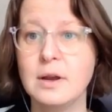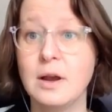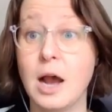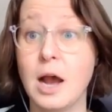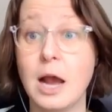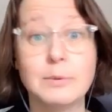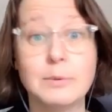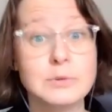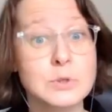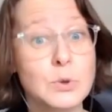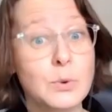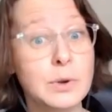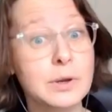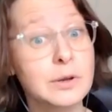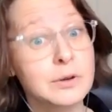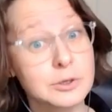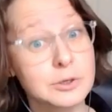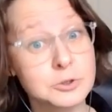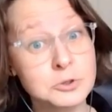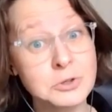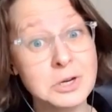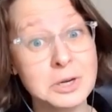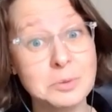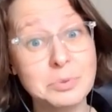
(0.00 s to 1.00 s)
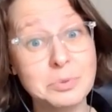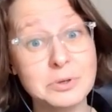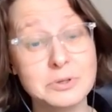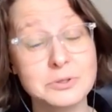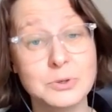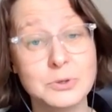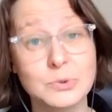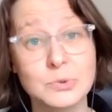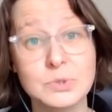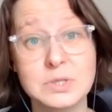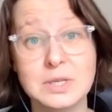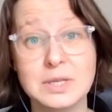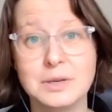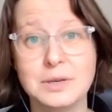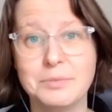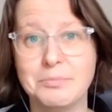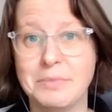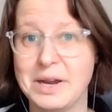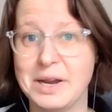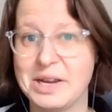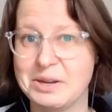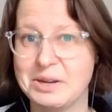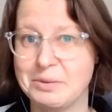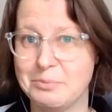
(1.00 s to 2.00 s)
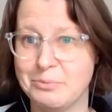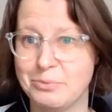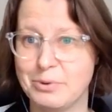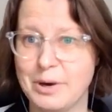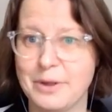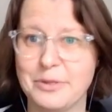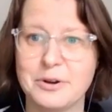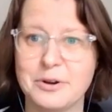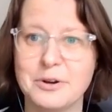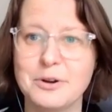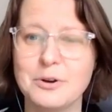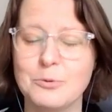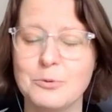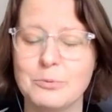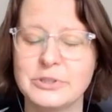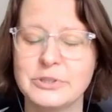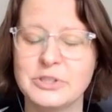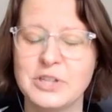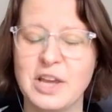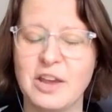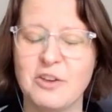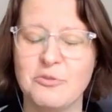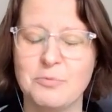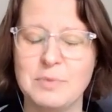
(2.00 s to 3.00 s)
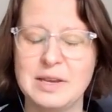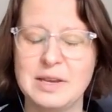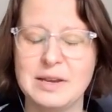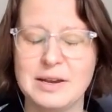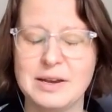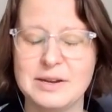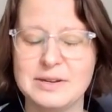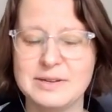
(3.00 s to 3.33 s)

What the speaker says: I was going on a trip to see my brother, which gave me a